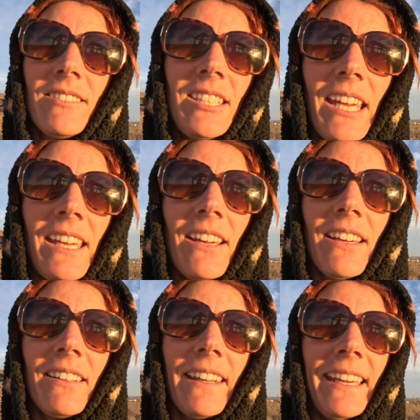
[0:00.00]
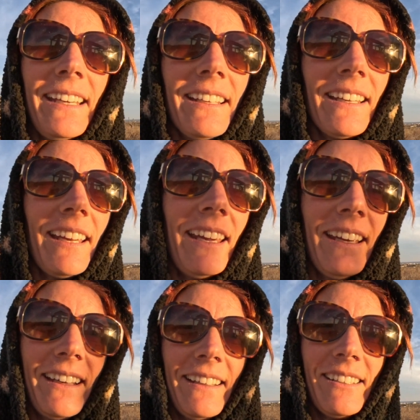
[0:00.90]
day late
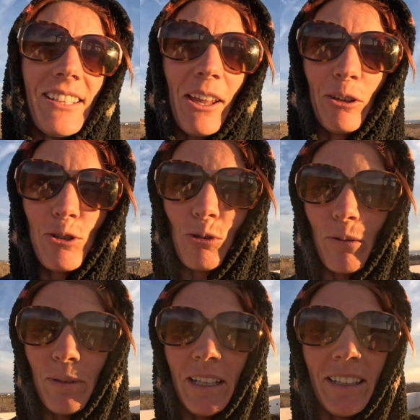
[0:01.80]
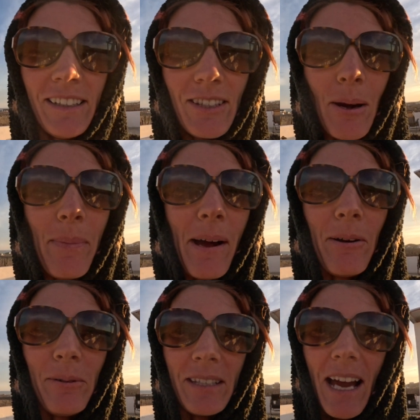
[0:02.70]
and a dollar short because our
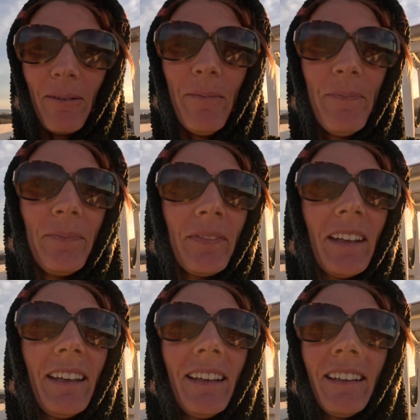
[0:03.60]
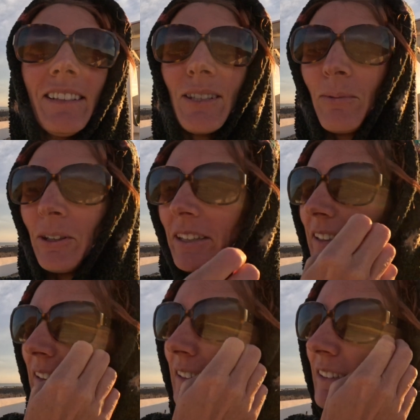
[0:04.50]
power was out this morning.